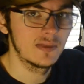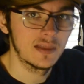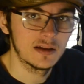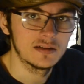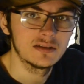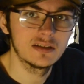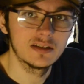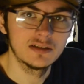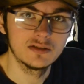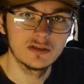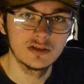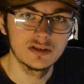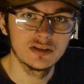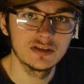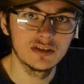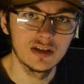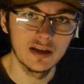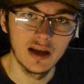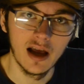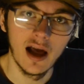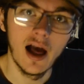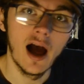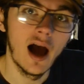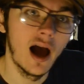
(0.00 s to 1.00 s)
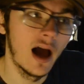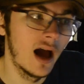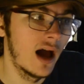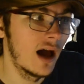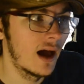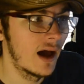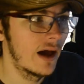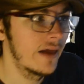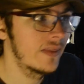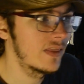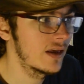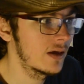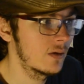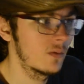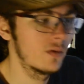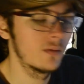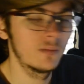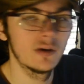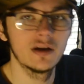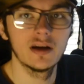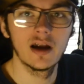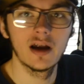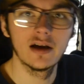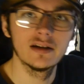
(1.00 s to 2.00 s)
that's interesting. I think it would have
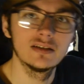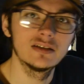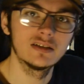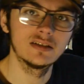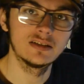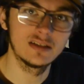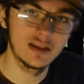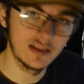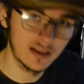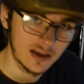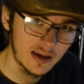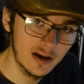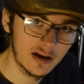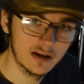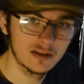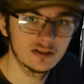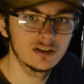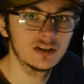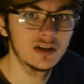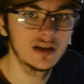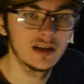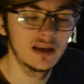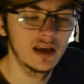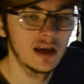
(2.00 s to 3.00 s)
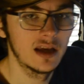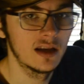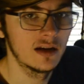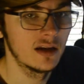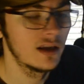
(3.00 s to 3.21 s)
been nice to see the character again